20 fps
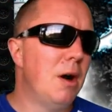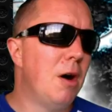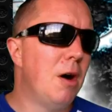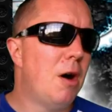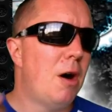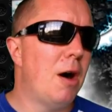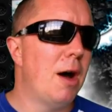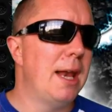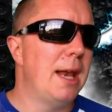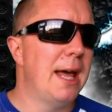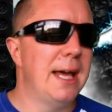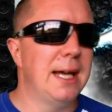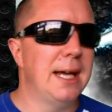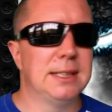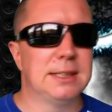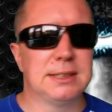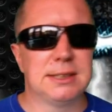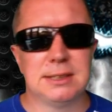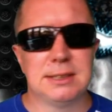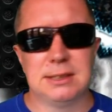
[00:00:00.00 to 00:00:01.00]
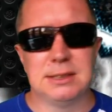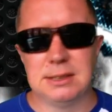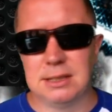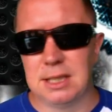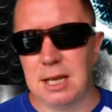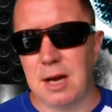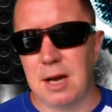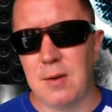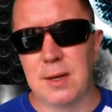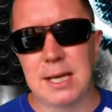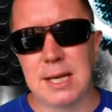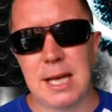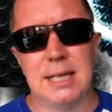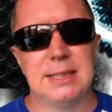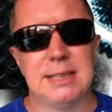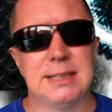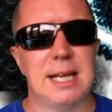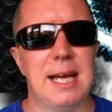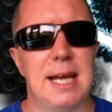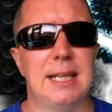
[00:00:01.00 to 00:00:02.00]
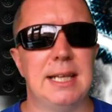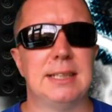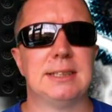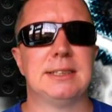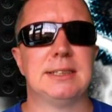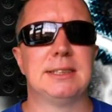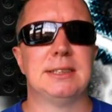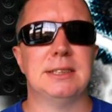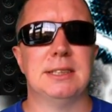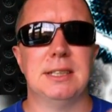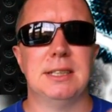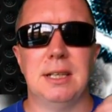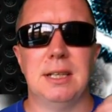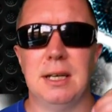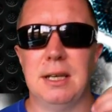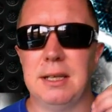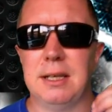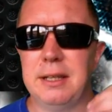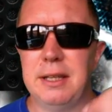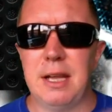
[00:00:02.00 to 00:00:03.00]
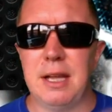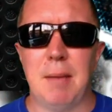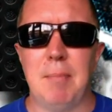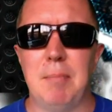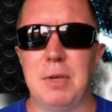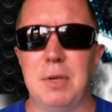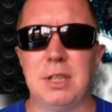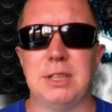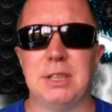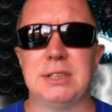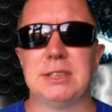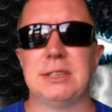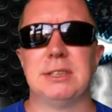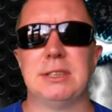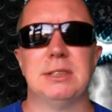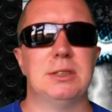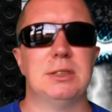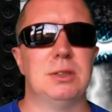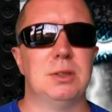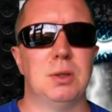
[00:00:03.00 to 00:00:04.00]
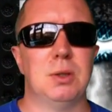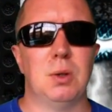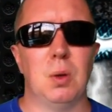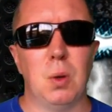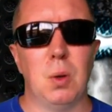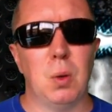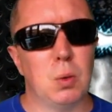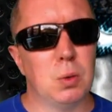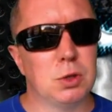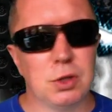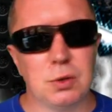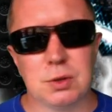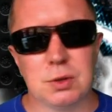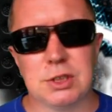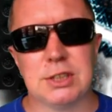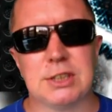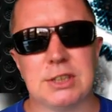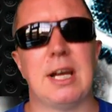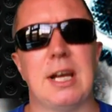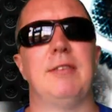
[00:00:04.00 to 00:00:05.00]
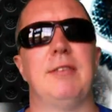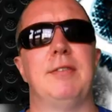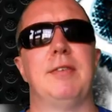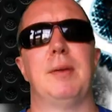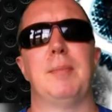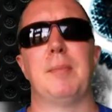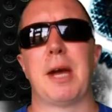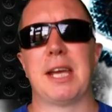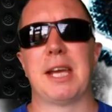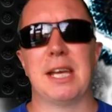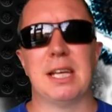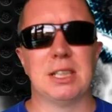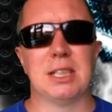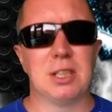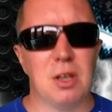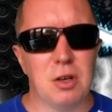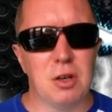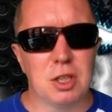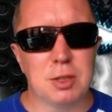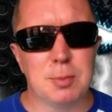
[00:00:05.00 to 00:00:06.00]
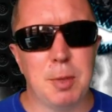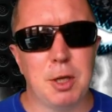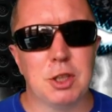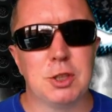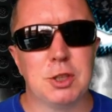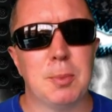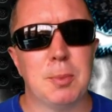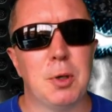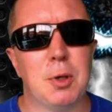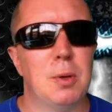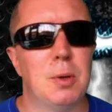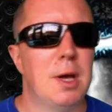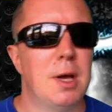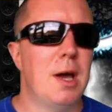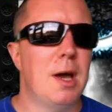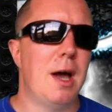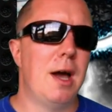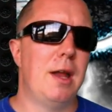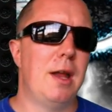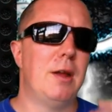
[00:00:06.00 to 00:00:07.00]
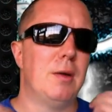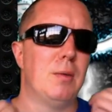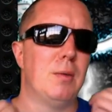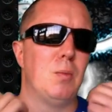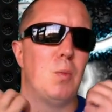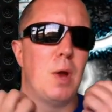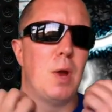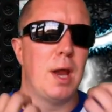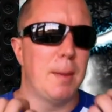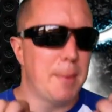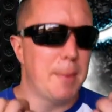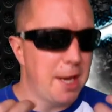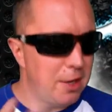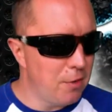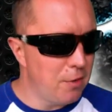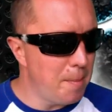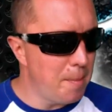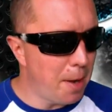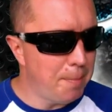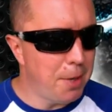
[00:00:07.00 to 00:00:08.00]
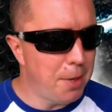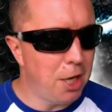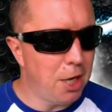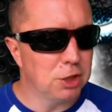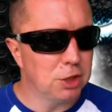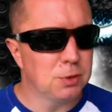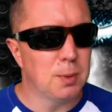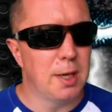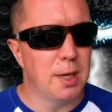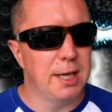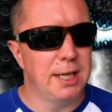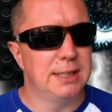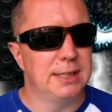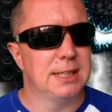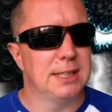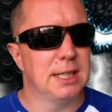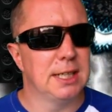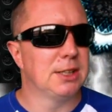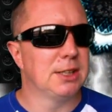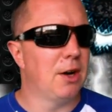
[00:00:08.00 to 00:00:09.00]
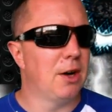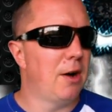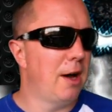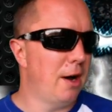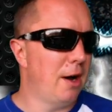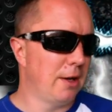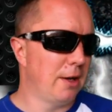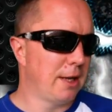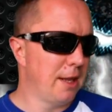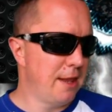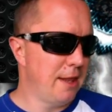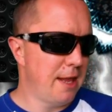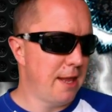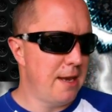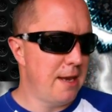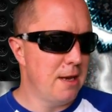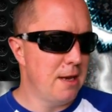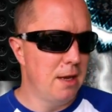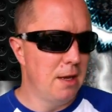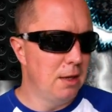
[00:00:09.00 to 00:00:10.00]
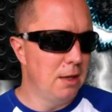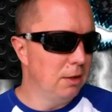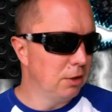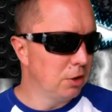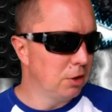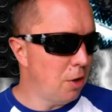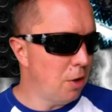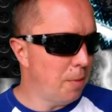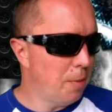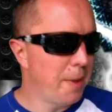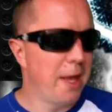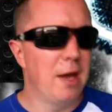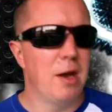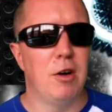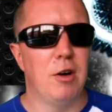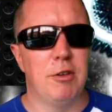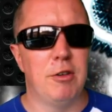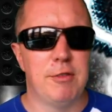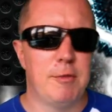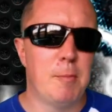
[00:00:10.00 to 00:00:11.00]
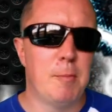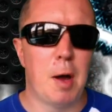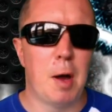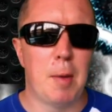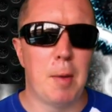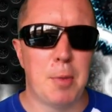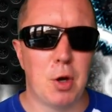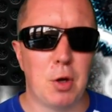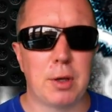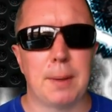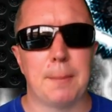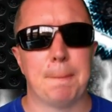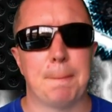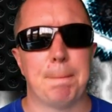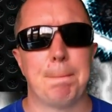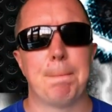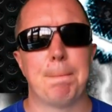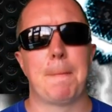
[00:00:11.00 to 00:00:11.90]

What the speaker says: high letters, lowercase letters, numbers, all sorts of stuff, and I make it as long as possible. And when I'm entering my password into the site, I can then copy it off of my book.